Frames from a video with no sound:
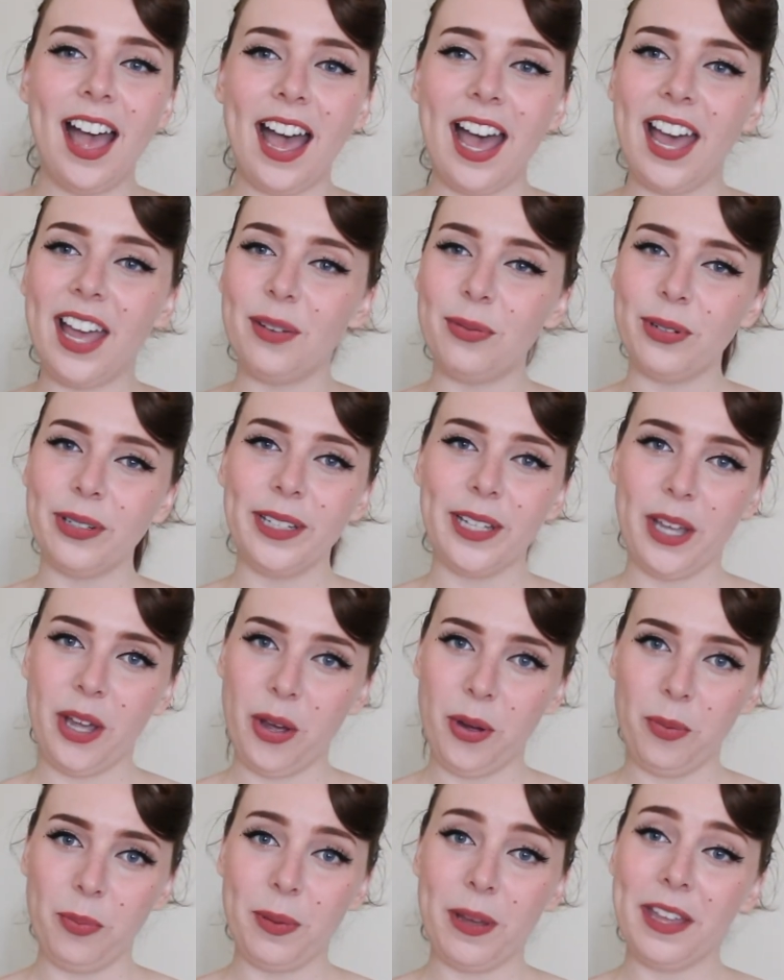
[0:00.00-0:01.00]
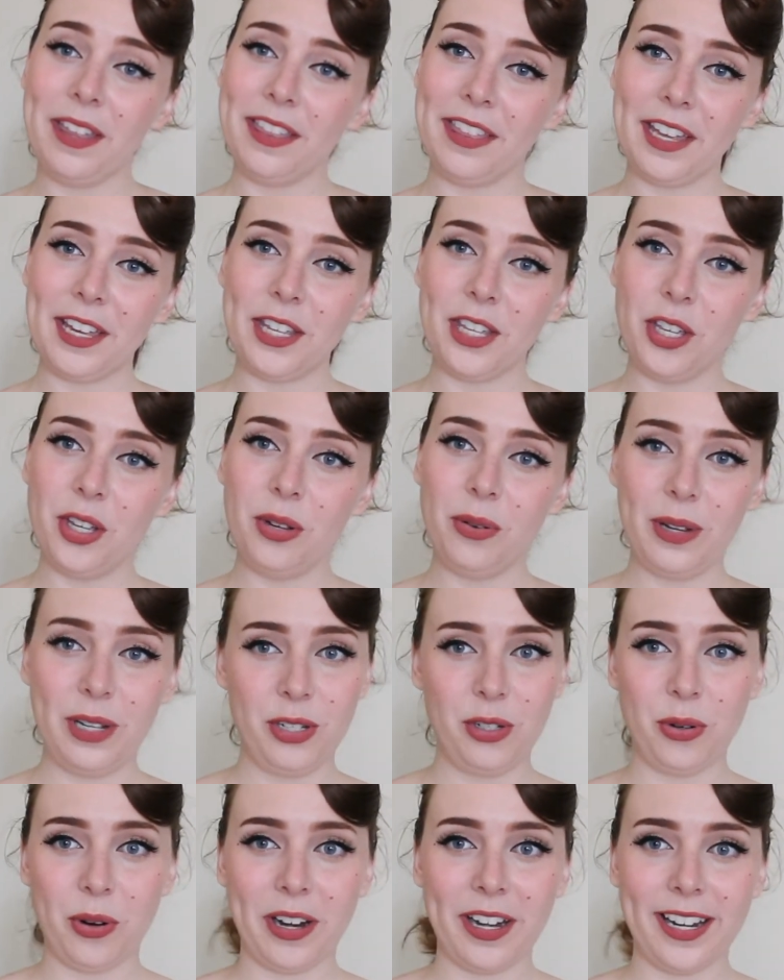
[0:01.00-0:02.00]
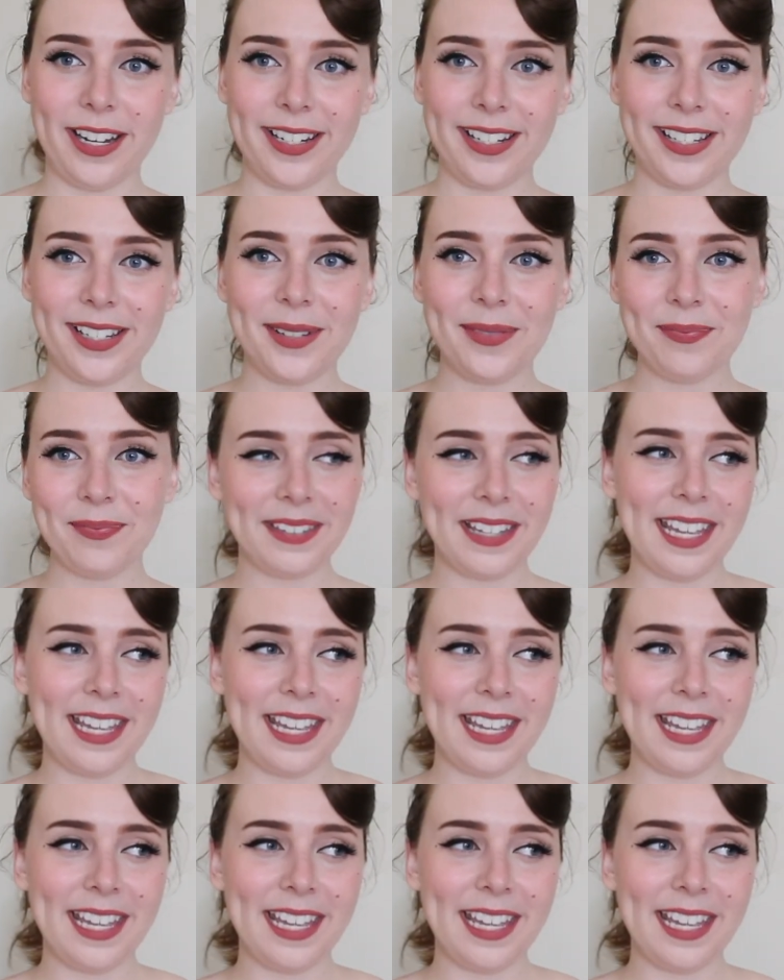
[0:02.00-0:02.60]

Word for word: I really hope that you enjoyed it.